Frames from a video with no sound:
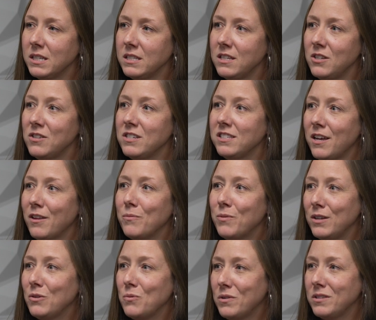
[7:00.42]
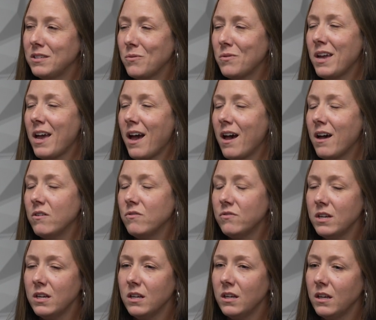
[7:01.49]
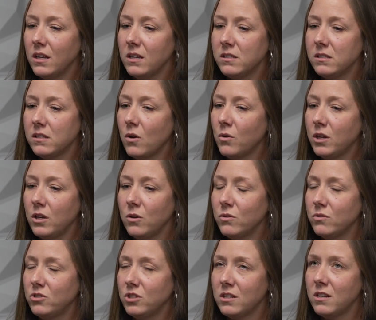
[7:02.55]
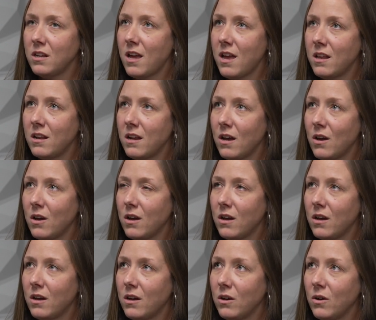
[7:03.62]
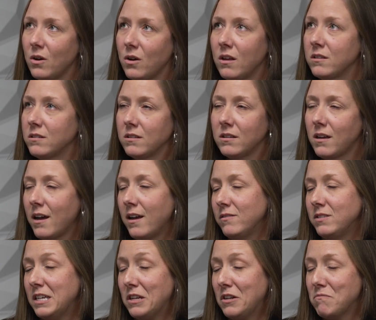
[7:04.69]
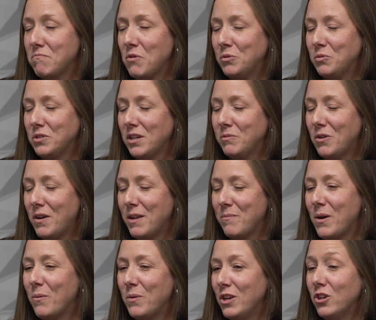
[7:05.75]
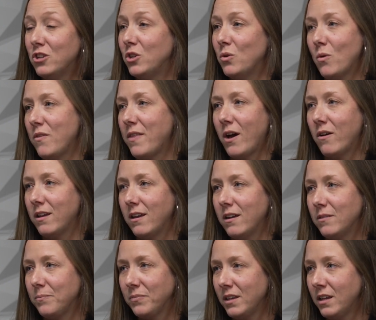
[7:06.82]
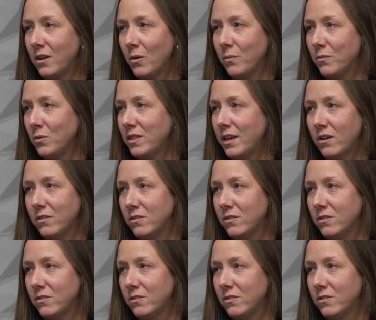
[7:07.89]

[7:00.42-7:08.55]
continue to celebrate the ones that we have is so huge. And I've said it multiple times already, but we couldn't do it without it, you know, without